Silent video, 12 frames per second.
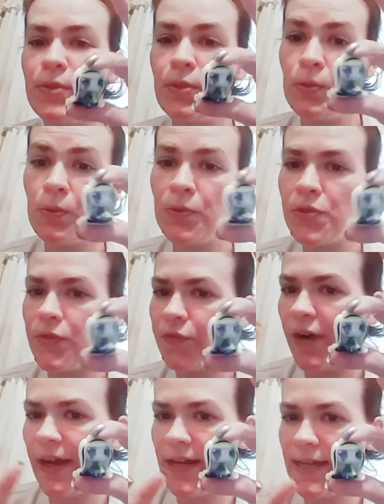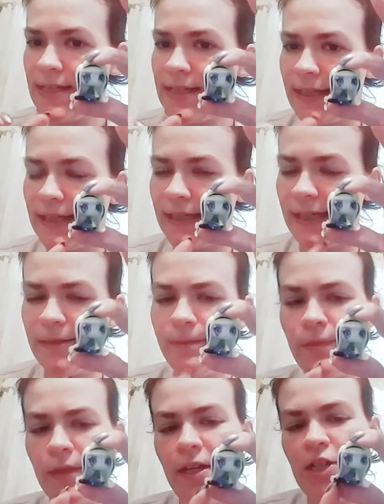Ghouls Frankenstein.
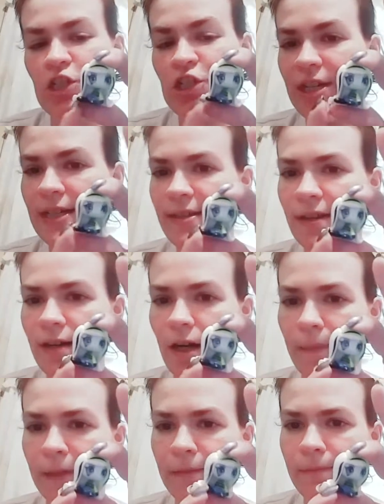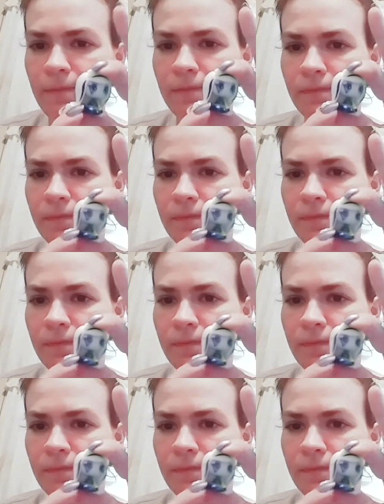She is a common,